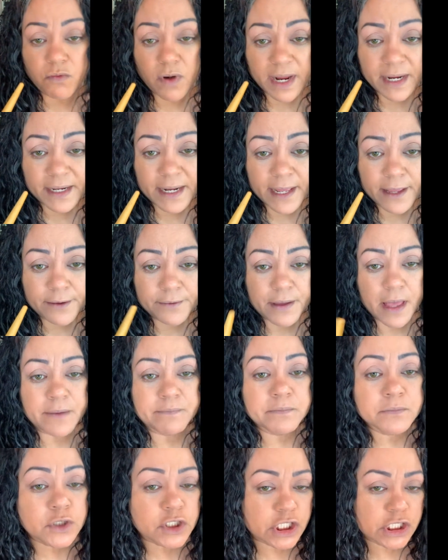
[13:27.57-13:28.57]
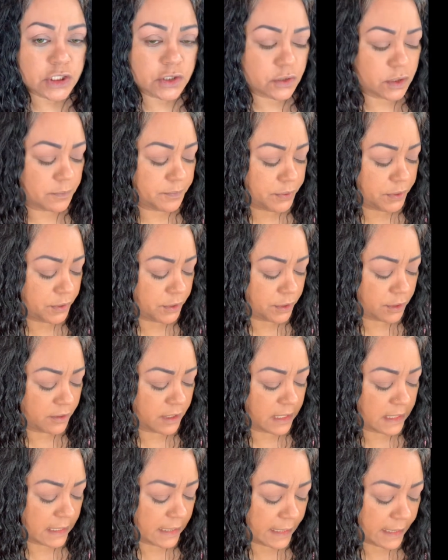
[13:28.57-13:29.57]
now I'm just gonna put a
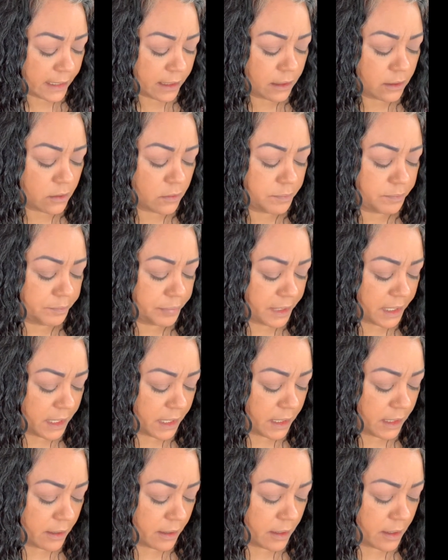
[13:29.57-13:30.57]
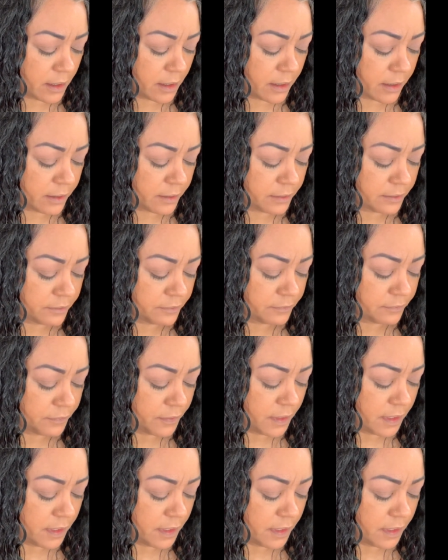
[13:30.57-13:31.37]
little bit of